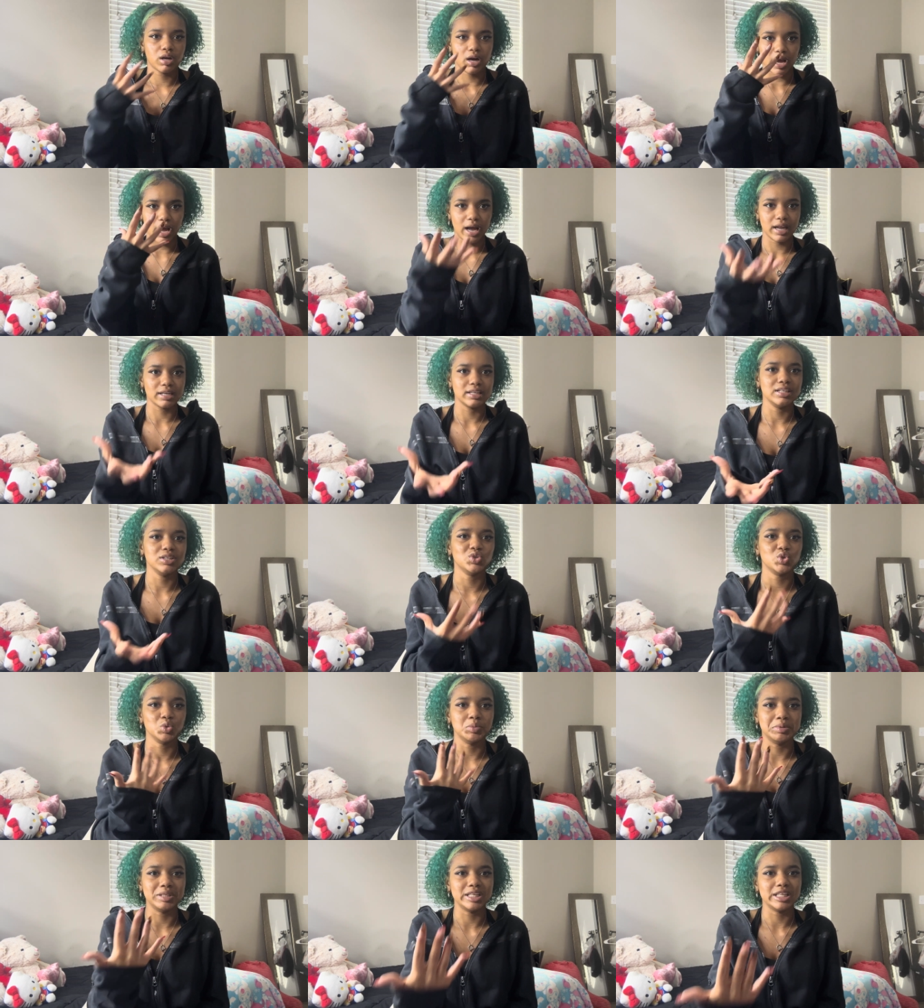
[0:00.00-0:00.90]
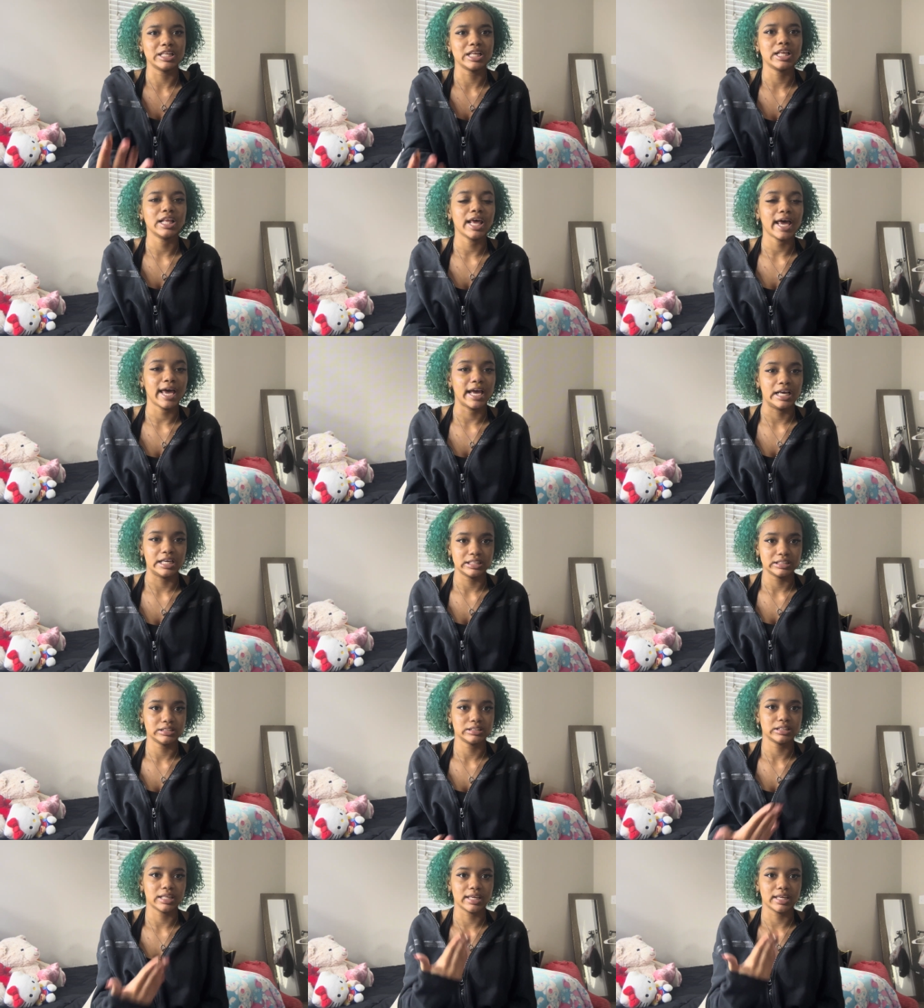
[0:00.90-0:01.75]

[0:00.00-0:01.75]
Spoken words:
I need to be in class.